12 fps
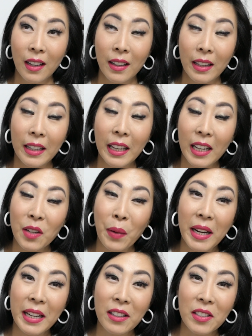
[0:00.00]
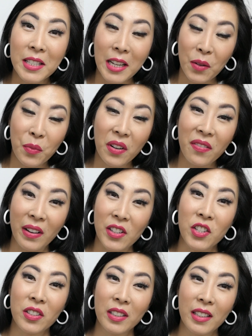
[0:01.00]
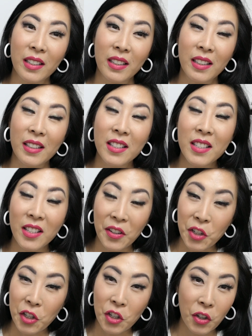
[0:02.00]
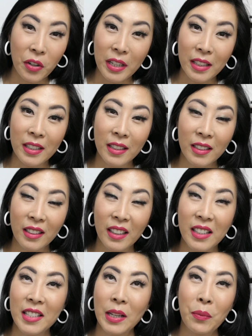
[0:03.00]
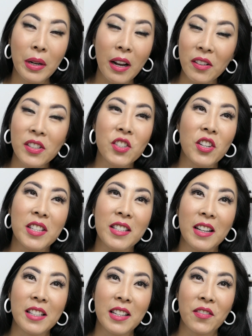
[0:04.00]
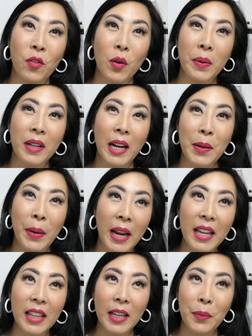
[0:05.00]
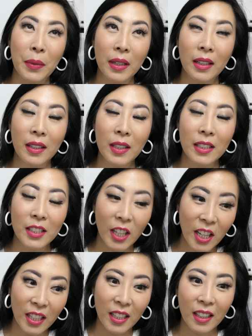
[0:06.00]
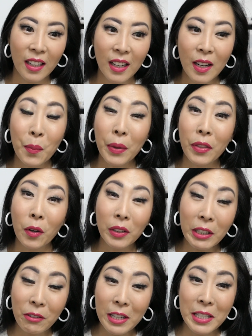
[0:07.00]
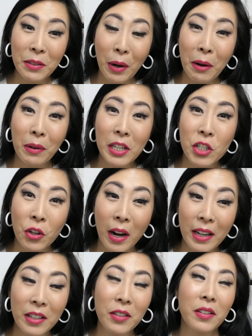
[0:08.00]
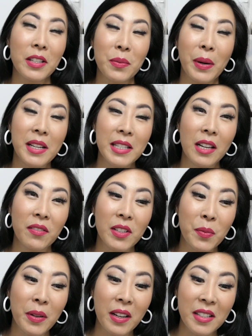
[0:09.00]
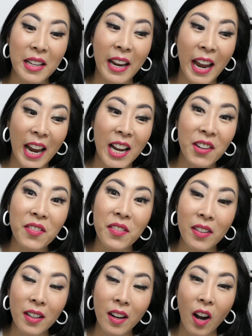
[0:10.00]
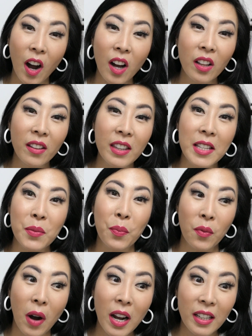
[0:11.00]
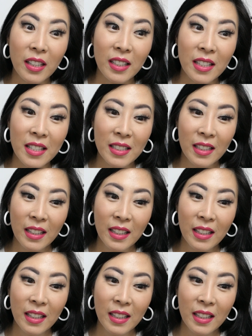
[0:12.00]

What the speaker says: that getting my nails done professionally is such a treat. Like, someone else just does it for me and I pay them. Done. But the only reason why I want to try to do this myself is because I have all of these products